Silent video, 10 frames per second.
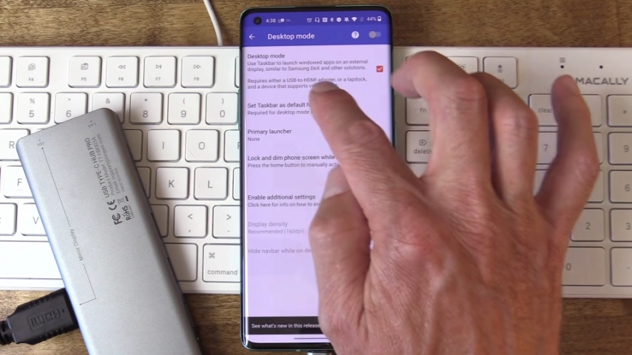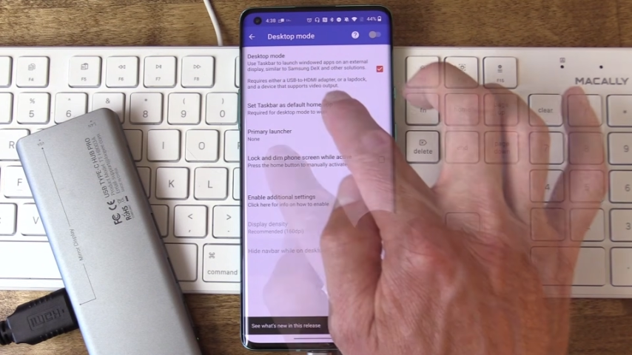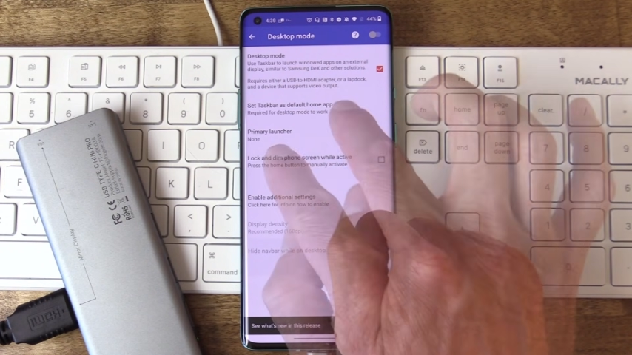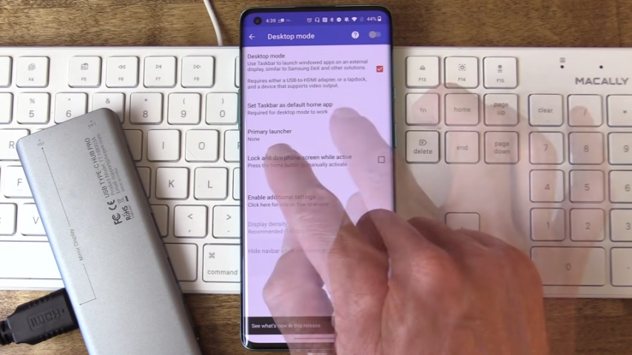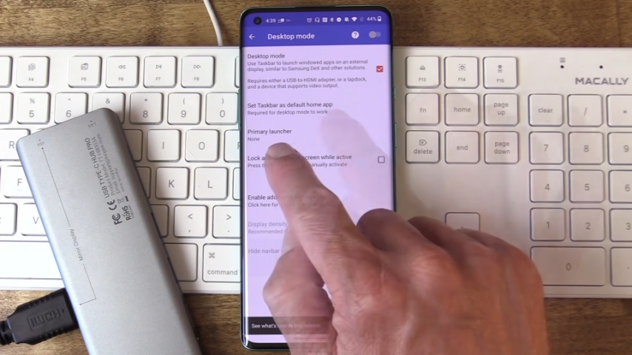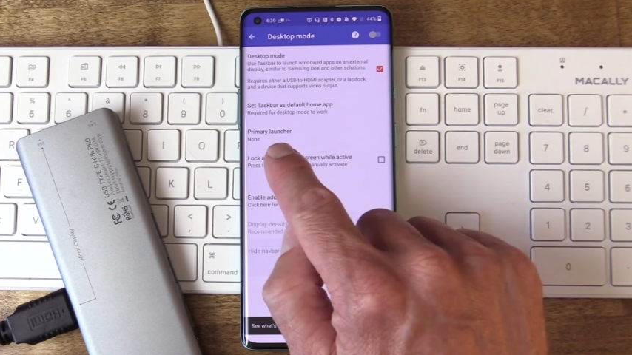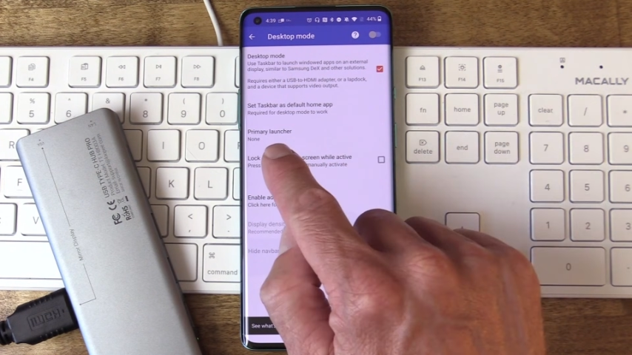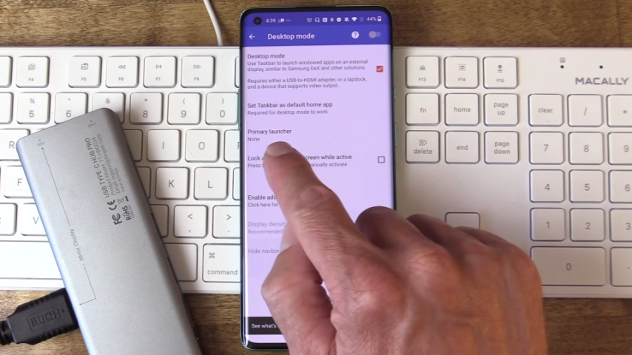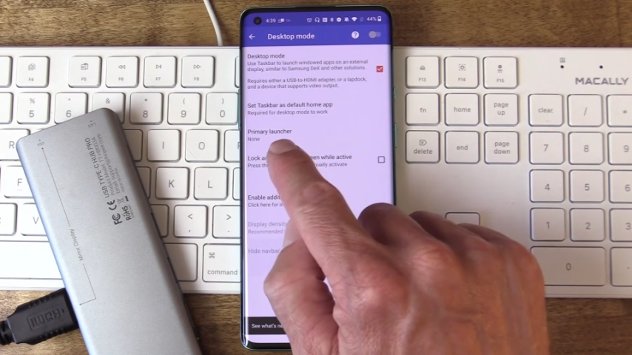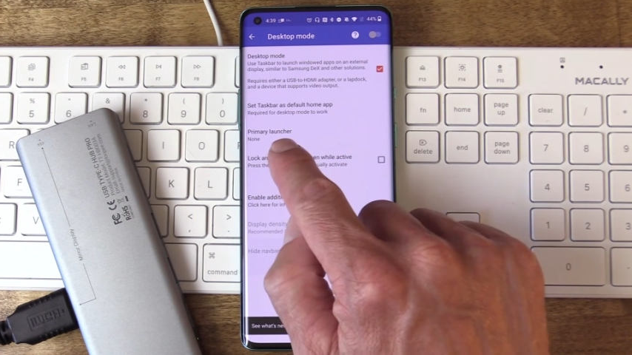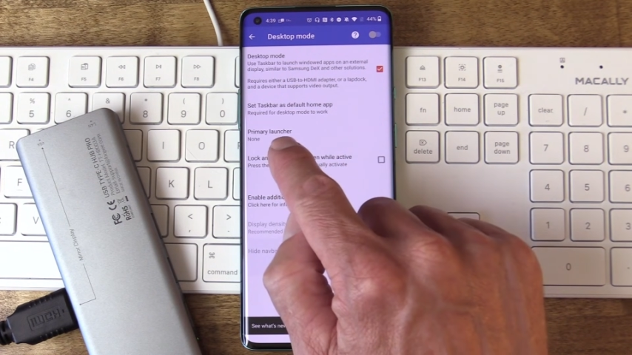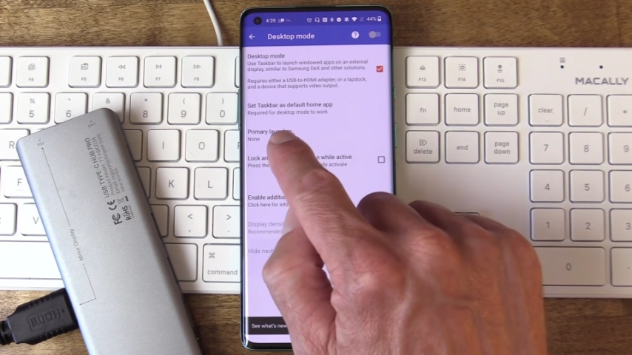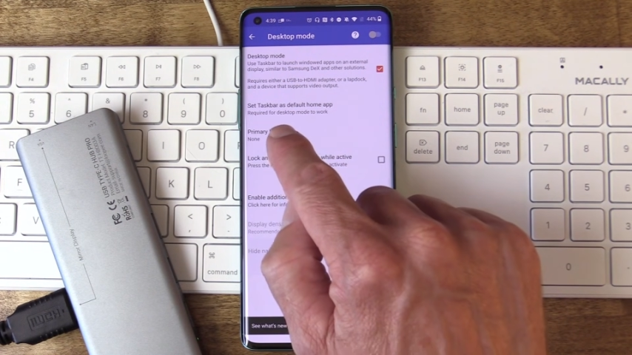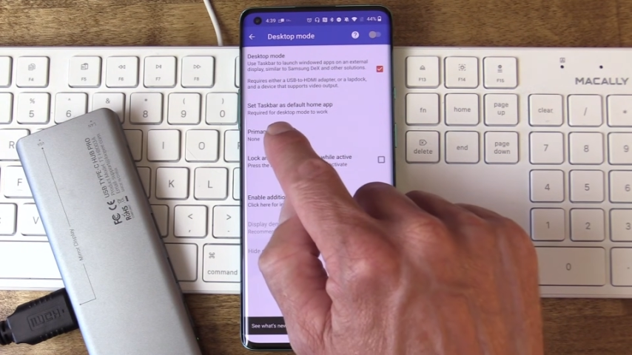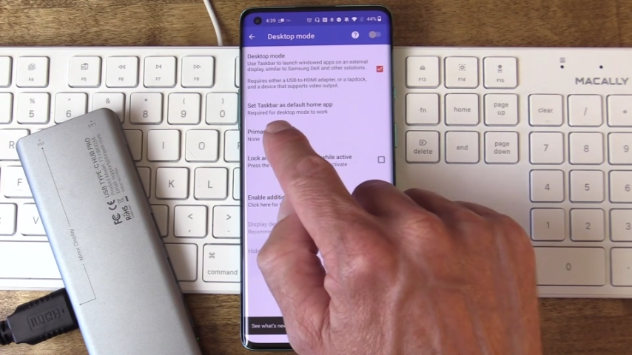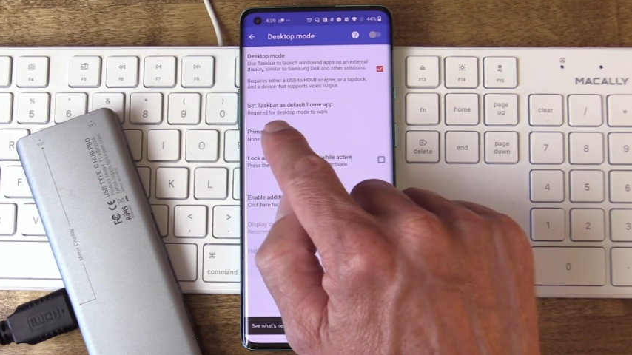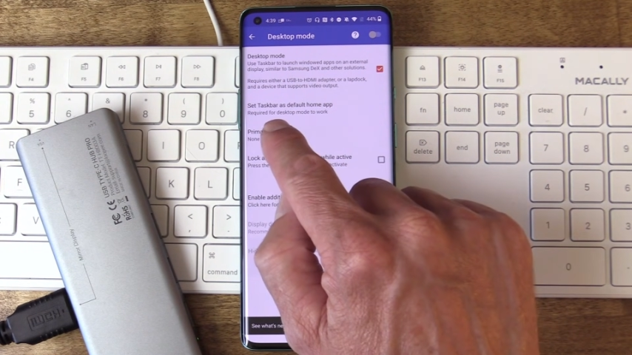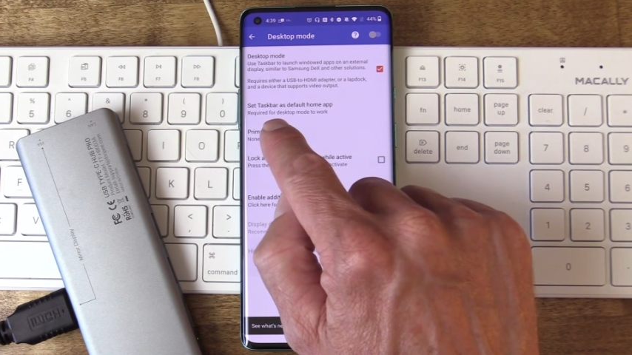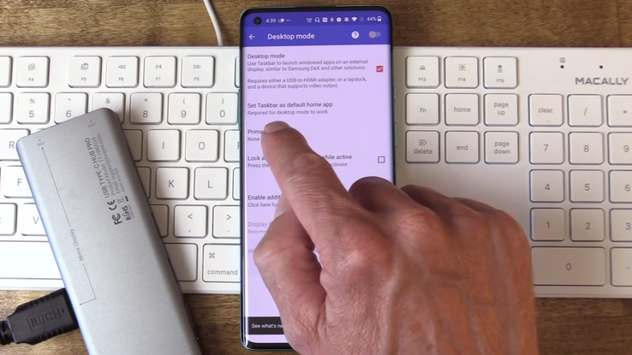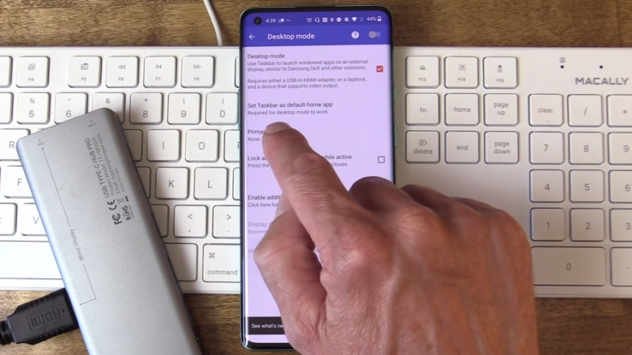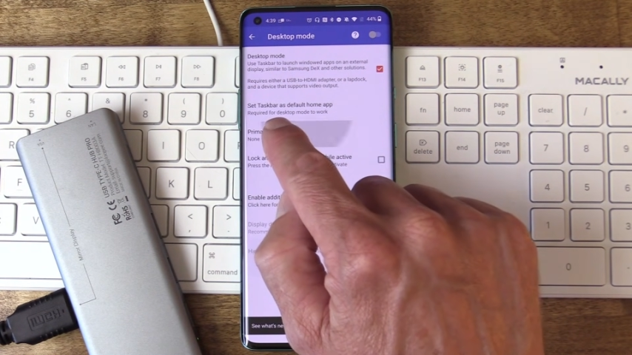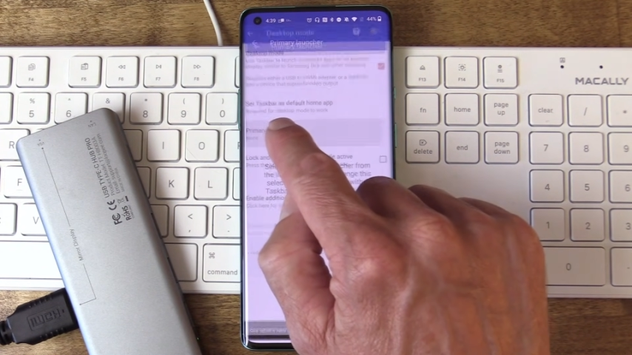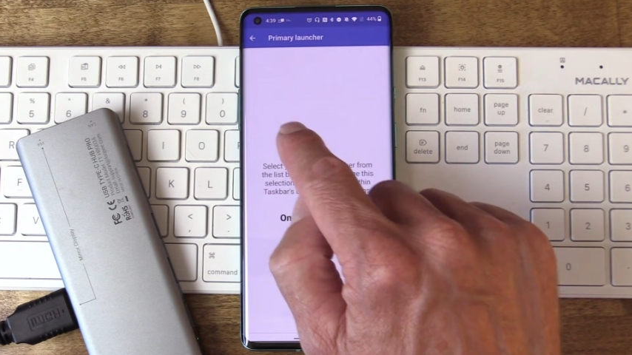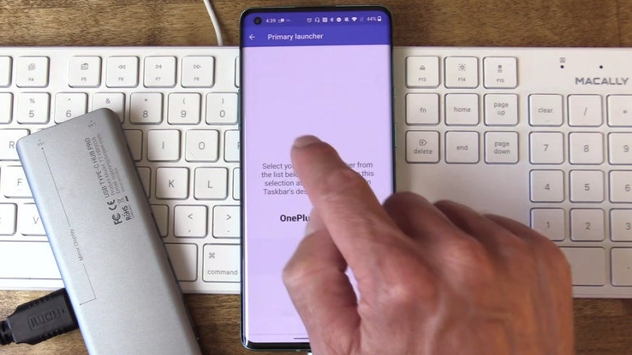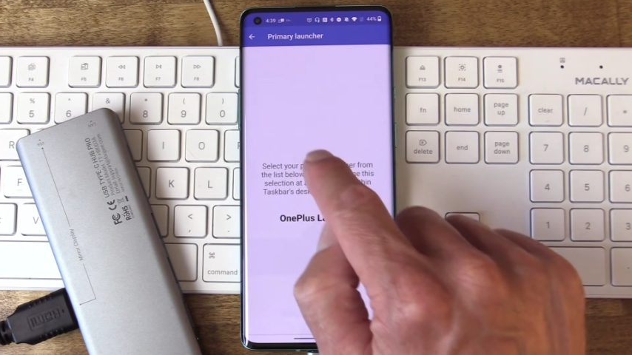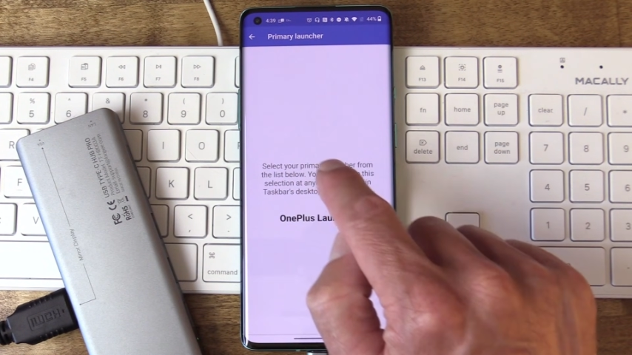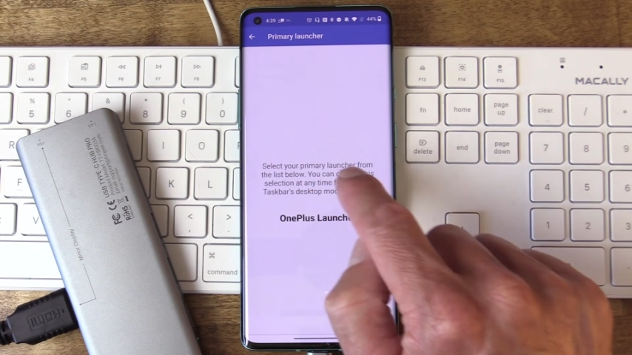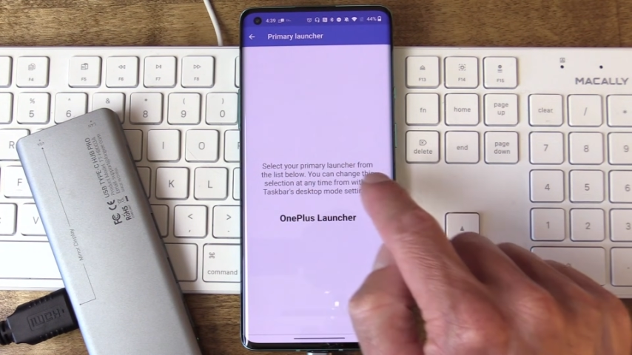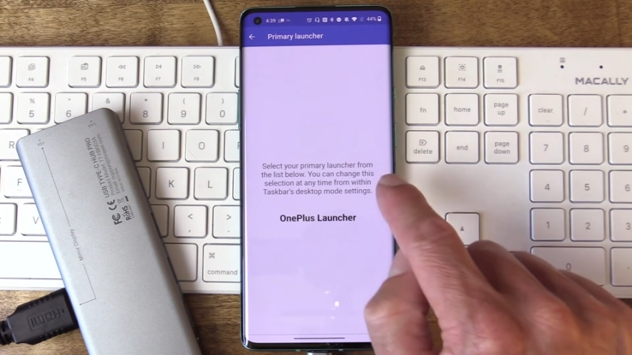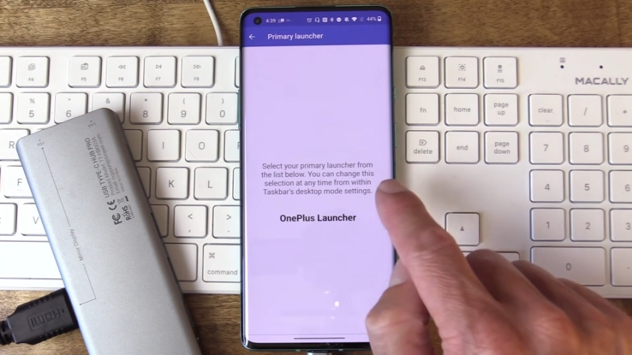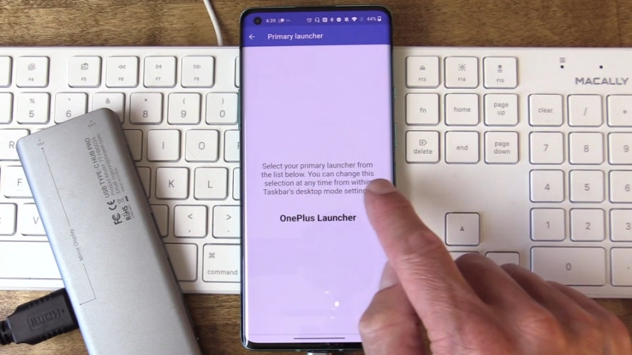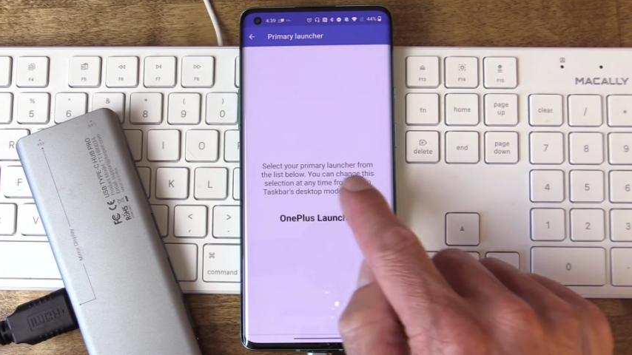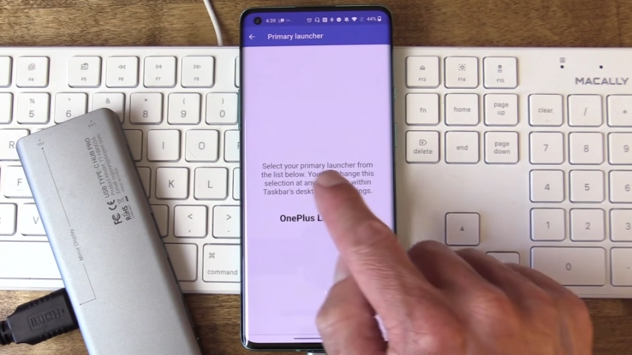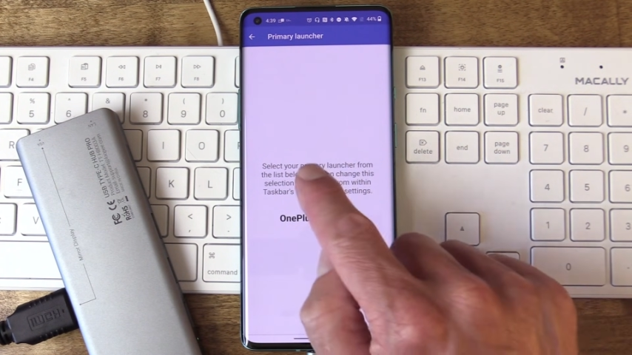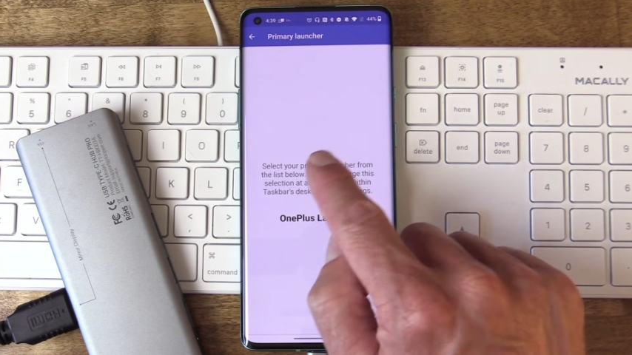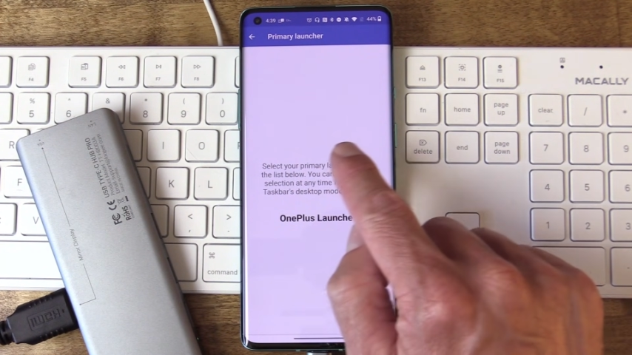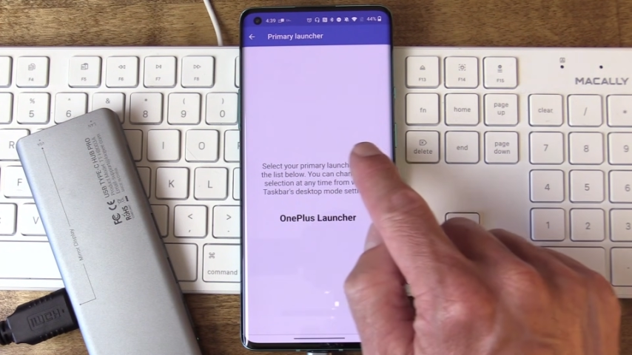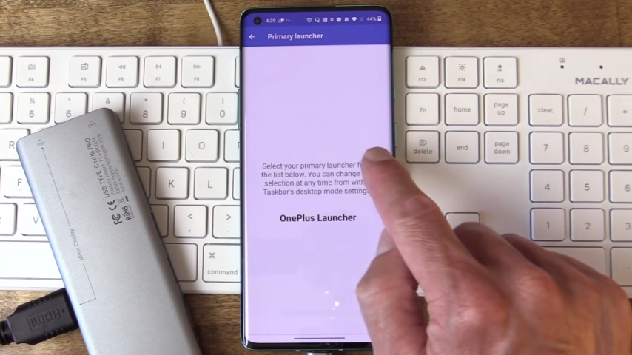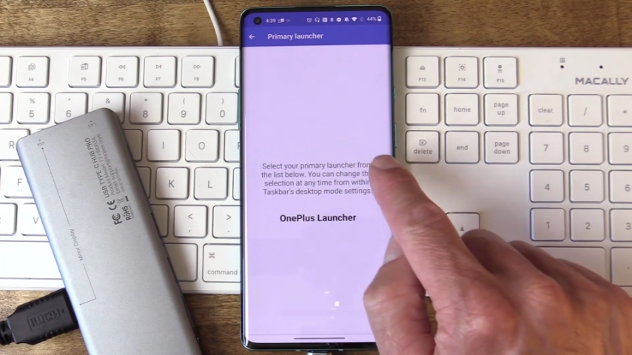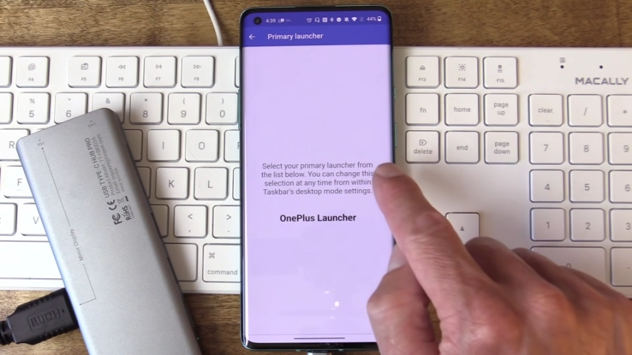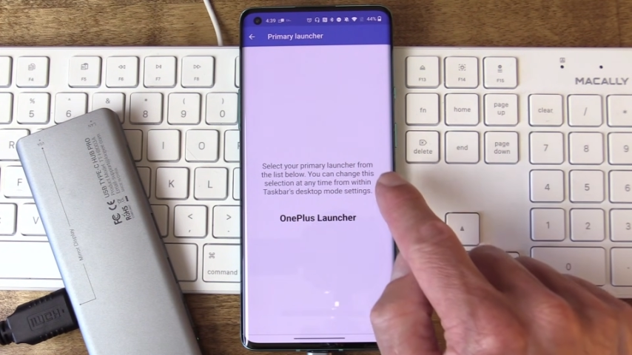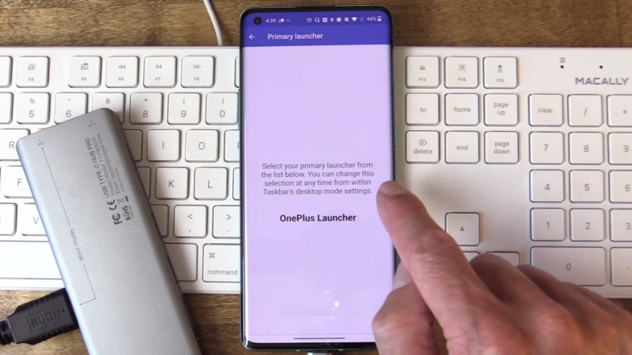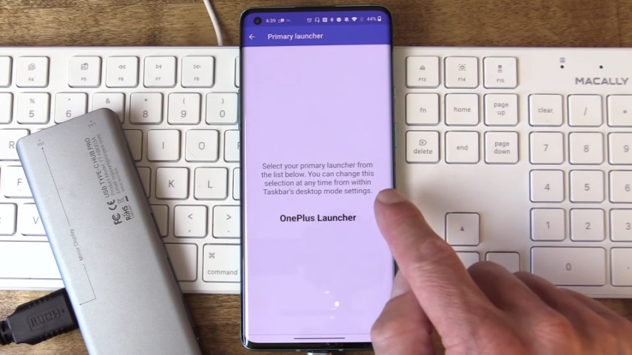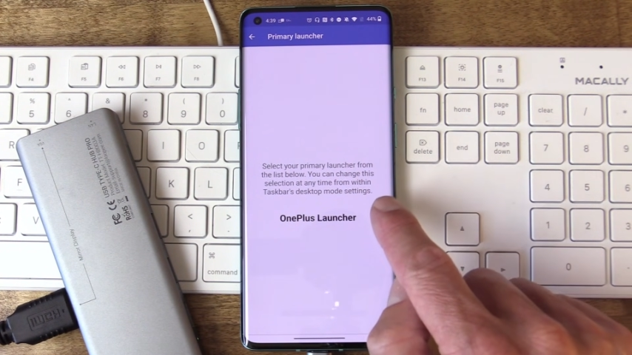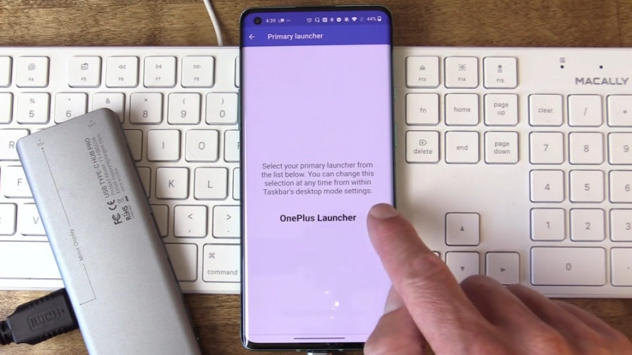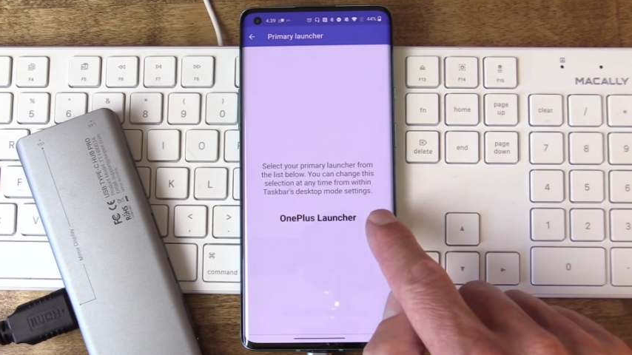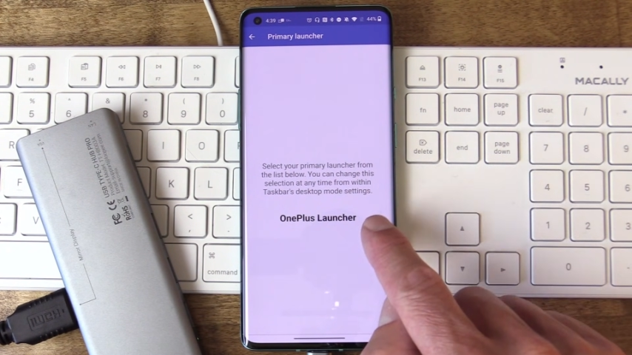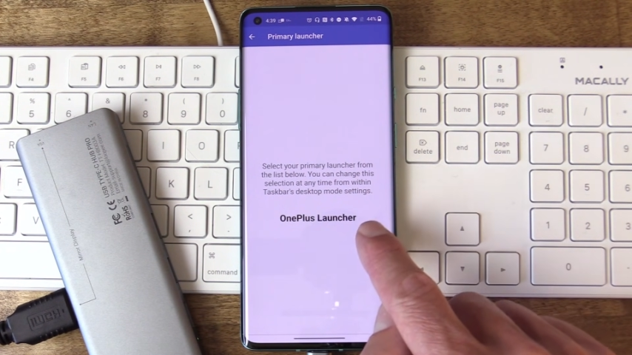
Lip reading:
Nobody's mouth can be seen.